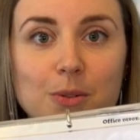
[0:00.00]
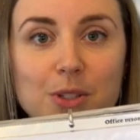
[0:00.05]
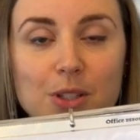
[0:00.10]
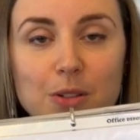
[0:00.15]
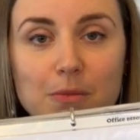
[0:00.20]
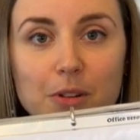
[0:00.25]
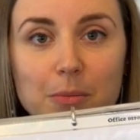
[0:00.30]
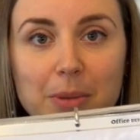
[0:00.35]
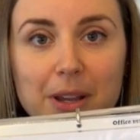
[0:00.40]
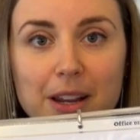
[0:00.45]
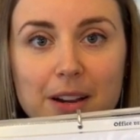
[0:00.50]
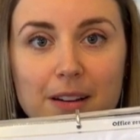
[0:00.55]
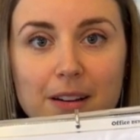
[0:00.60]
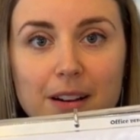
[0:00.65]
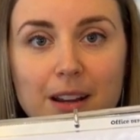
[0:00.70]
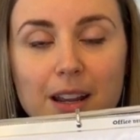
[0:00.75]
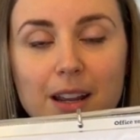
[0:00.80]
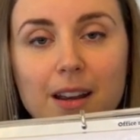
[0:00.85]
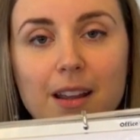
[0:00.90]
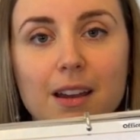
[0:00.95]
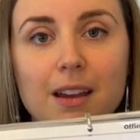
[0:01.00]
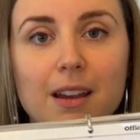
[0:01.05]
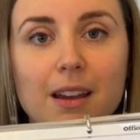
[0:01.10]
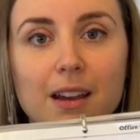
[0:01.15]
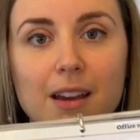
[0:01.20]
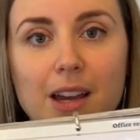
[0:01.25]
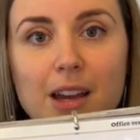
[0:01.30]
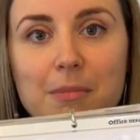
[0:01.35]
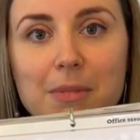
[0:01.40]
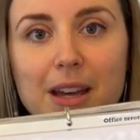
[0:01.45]
to repair it
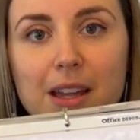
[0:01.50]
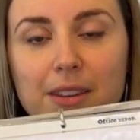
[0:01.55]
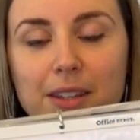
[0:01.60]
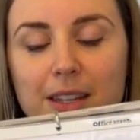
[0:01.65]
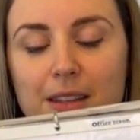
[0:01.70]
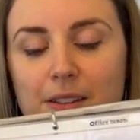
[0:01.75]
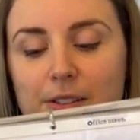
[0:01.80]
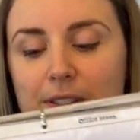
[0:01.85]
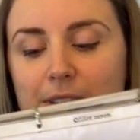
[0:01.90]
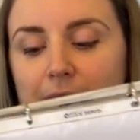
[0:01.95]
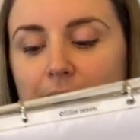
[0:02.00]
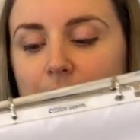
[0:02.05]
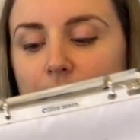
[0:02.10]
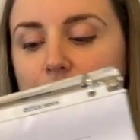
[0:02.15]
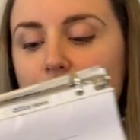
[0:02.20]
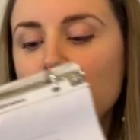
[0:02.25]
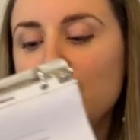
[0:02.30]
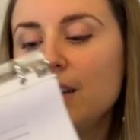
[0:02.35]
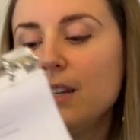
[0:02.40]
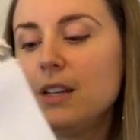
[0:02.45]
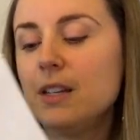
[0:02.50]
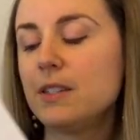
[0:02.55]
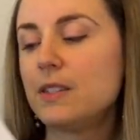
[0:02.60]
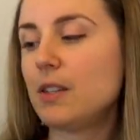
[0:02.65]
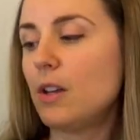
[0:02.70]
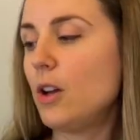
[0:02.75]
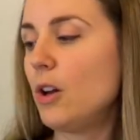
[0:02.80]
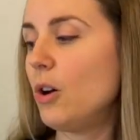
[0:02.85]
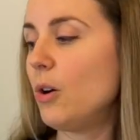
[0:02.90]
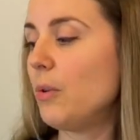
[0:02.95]
on the other side.
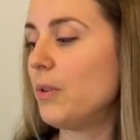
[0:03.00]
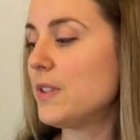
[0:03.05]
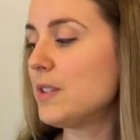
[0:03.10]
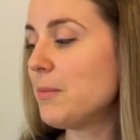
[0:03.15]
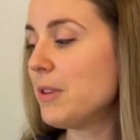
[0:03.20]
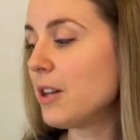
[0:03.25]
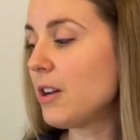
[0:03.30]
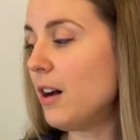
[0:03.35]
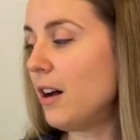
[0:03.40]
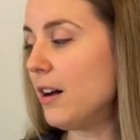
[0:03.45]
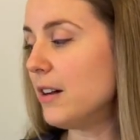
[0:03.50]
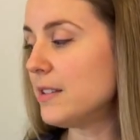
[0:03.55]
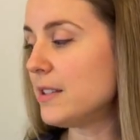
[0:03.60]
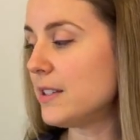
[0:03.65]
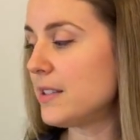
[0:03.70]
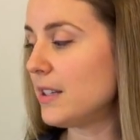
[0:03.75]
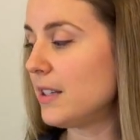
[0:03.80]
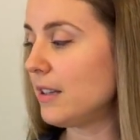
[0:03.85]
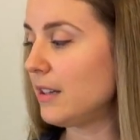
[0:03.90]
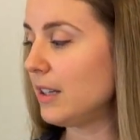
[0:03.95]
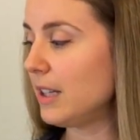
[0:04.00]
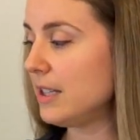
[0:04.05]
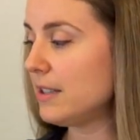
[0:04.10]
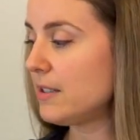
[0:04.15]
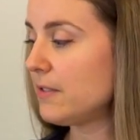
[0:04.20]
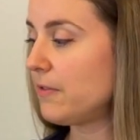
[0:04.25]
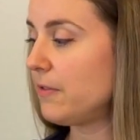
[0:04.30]
So some of the causes it lists